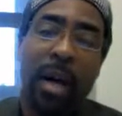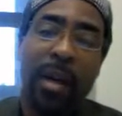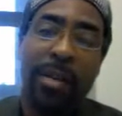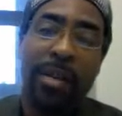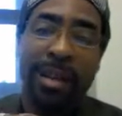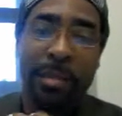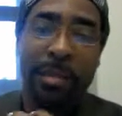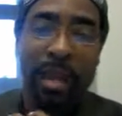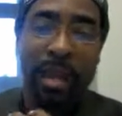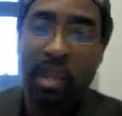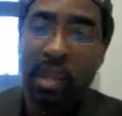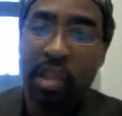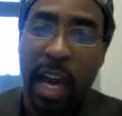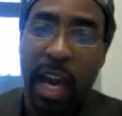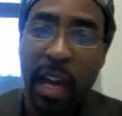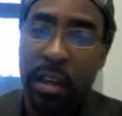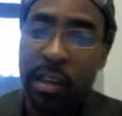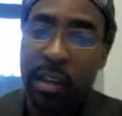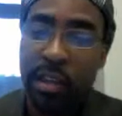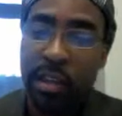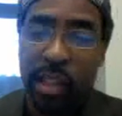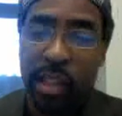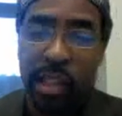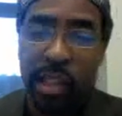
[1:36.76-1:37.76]
some of the
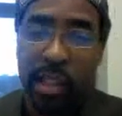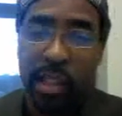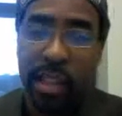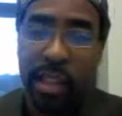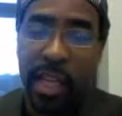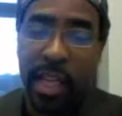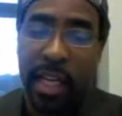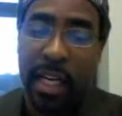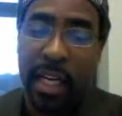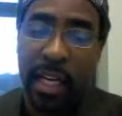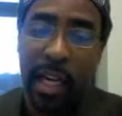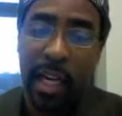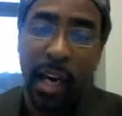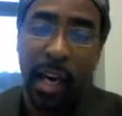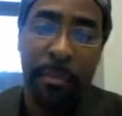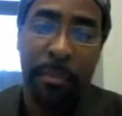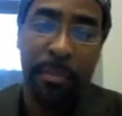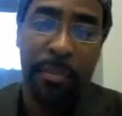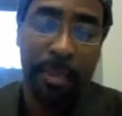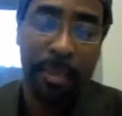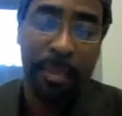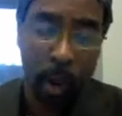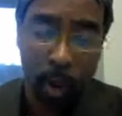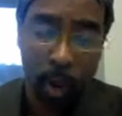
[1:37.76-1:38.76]
challenges to setting it
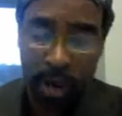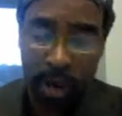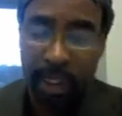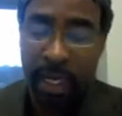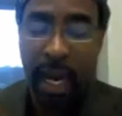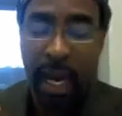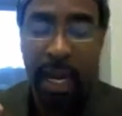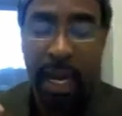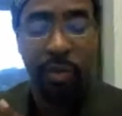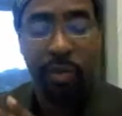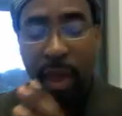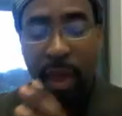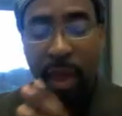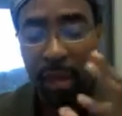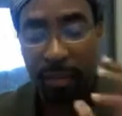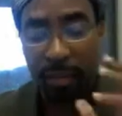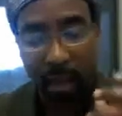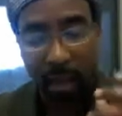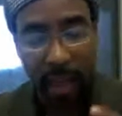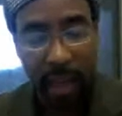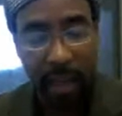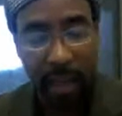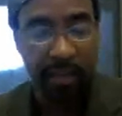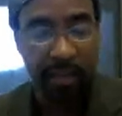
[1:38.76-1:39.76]
up, those kind of things.
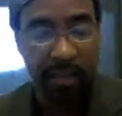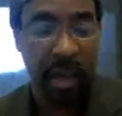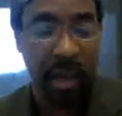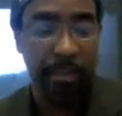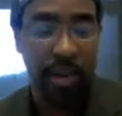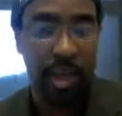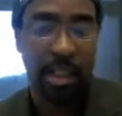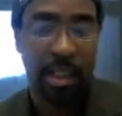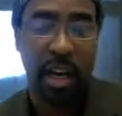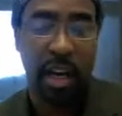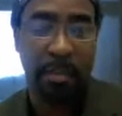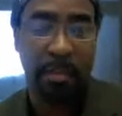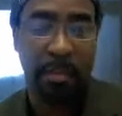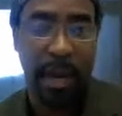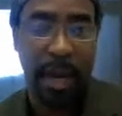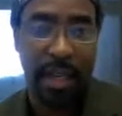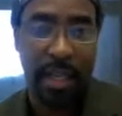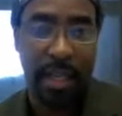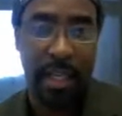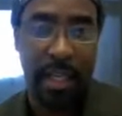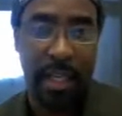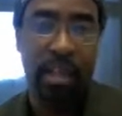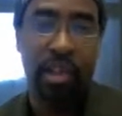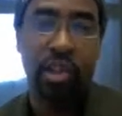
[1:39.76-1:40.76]
The next thing I'm going to talk
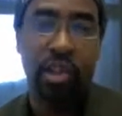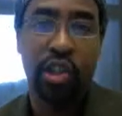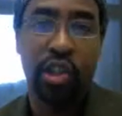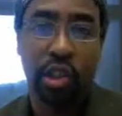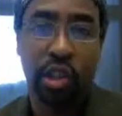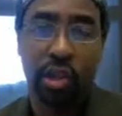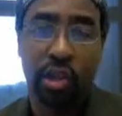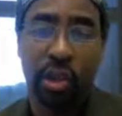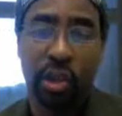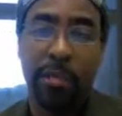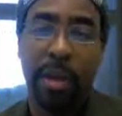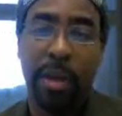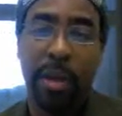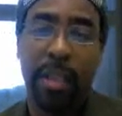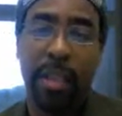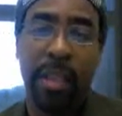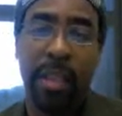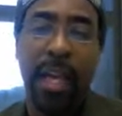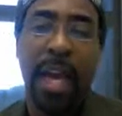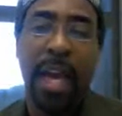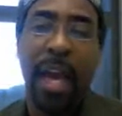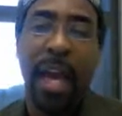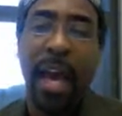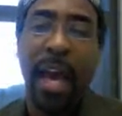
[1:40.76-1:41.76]
about is
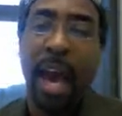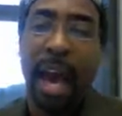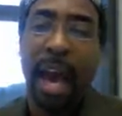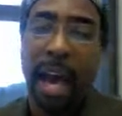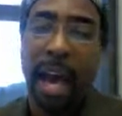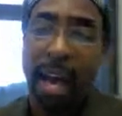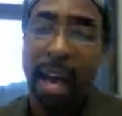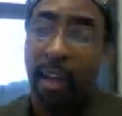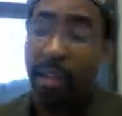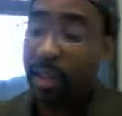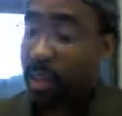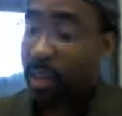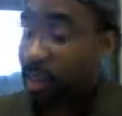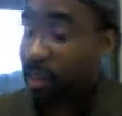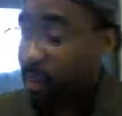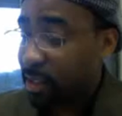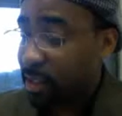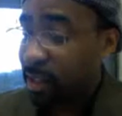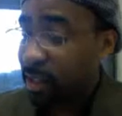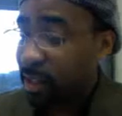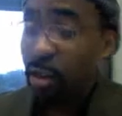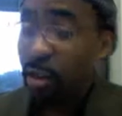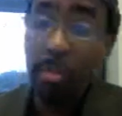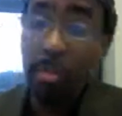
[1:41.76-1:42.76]
usability, how
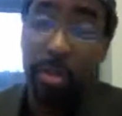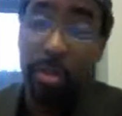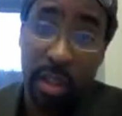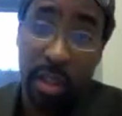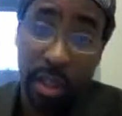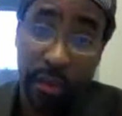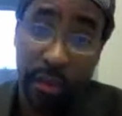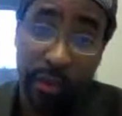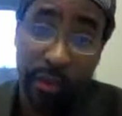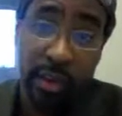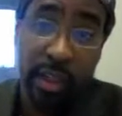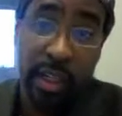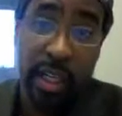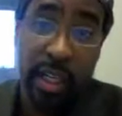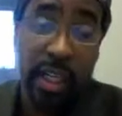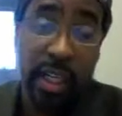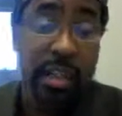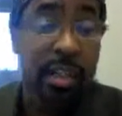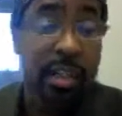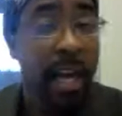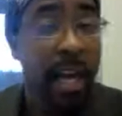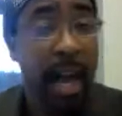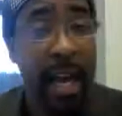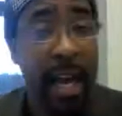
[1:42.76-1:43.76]
easy or difficult it
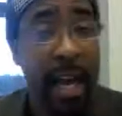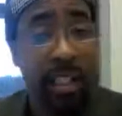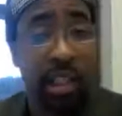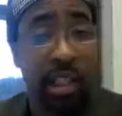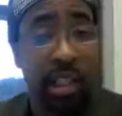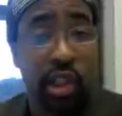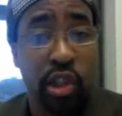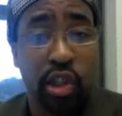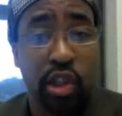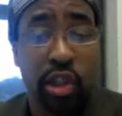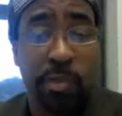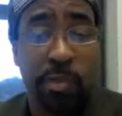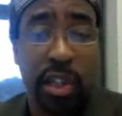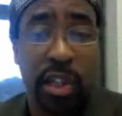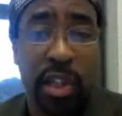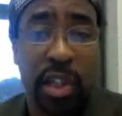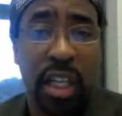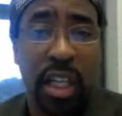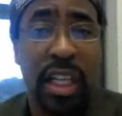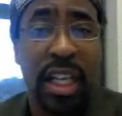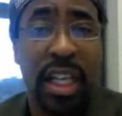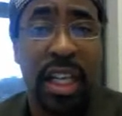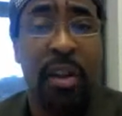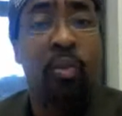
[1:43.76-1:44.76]
is to actually use the
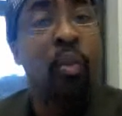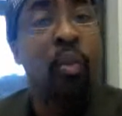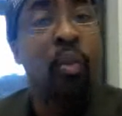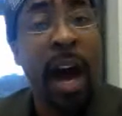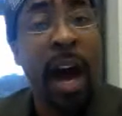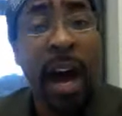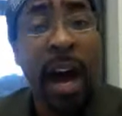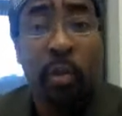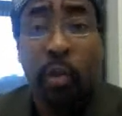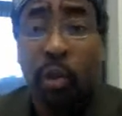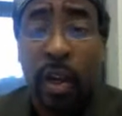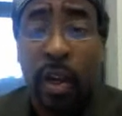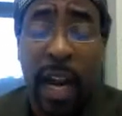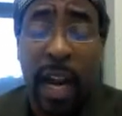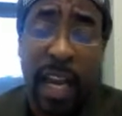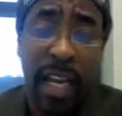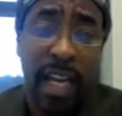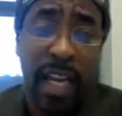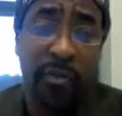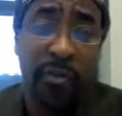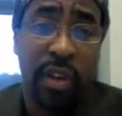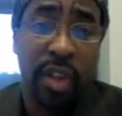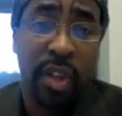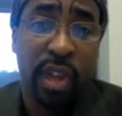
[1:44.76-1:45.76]
machine, and why would I
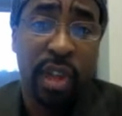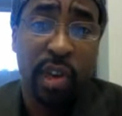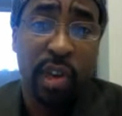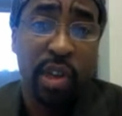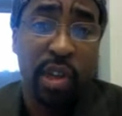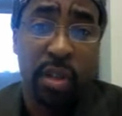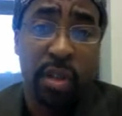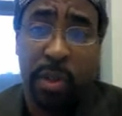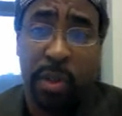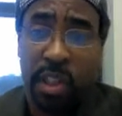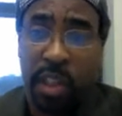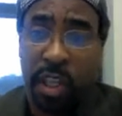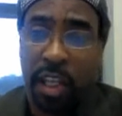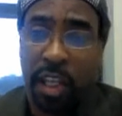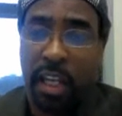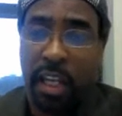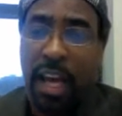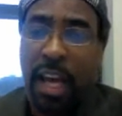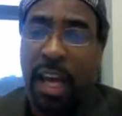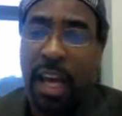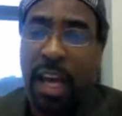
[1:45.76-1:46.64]
even use the machine.